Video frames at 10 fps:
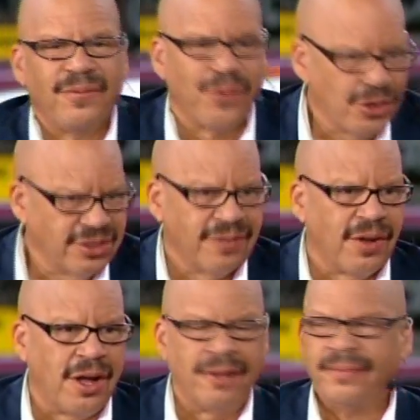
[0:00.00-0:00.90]
First
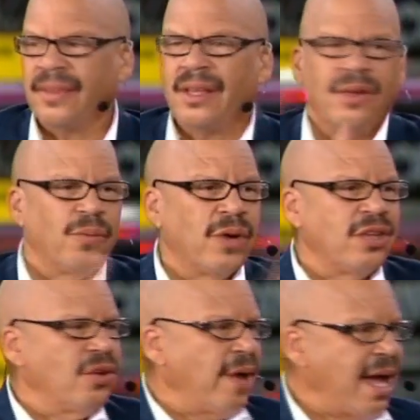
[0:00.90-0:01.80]
of all,
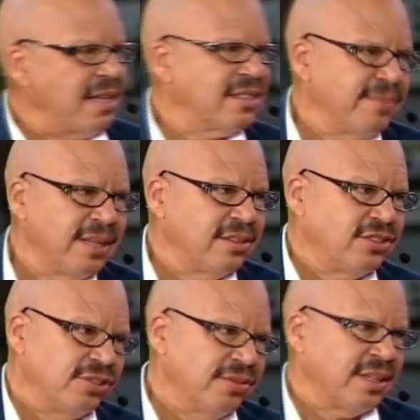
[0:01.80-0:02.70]
when you asked me to
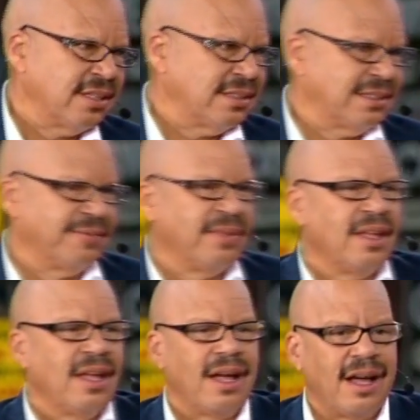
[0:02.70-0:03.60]
do this,
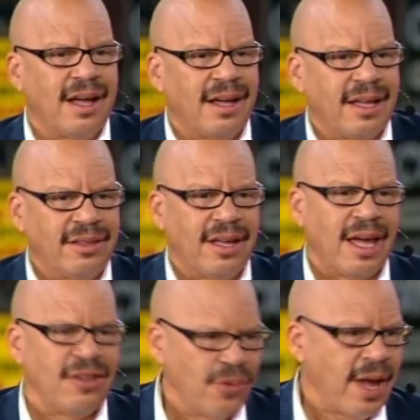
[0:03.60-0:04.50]

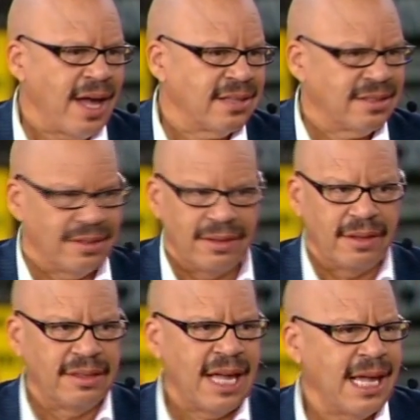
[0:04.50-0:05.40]
and you asked,
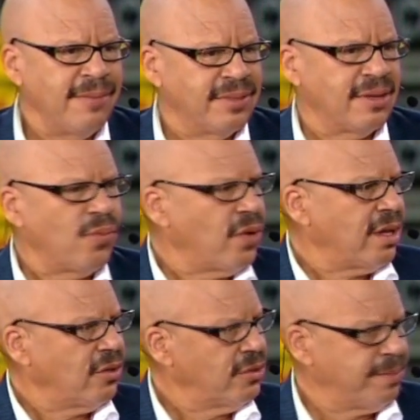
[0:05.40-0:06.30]
name
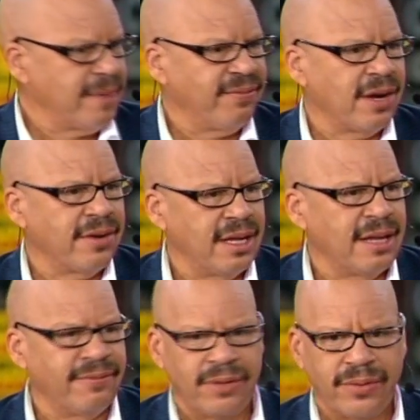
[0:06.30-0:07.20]
someone who's been very
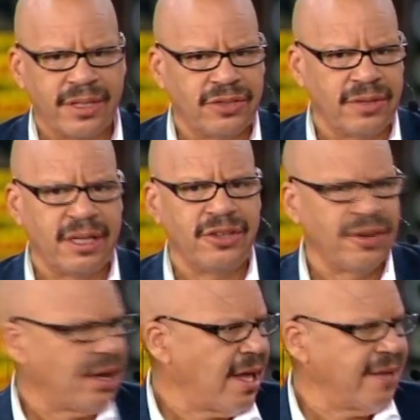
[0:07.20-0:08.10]
influential in
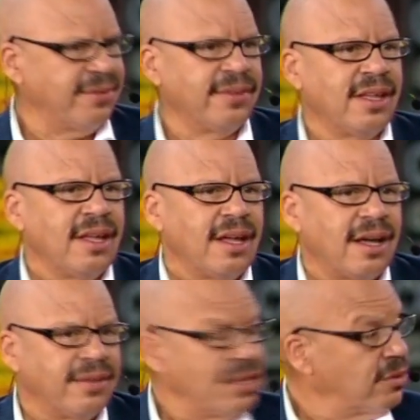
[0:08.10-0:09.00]
your life.
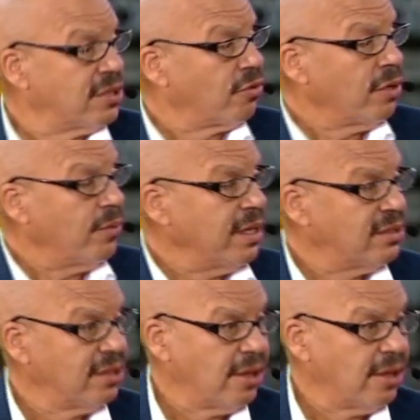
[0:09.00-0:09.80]
This was 3 weeks